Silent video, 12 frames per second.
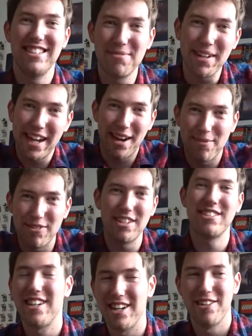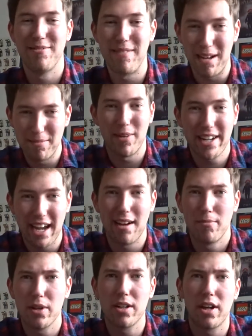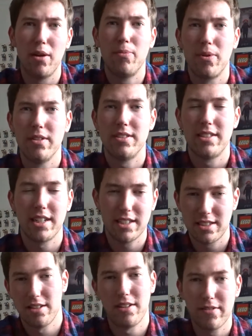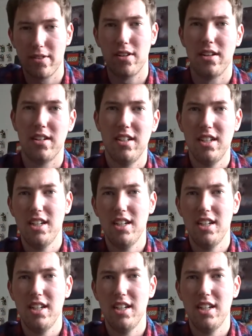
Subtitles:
Here's my camera and my camera GoPro stick. So I've got a...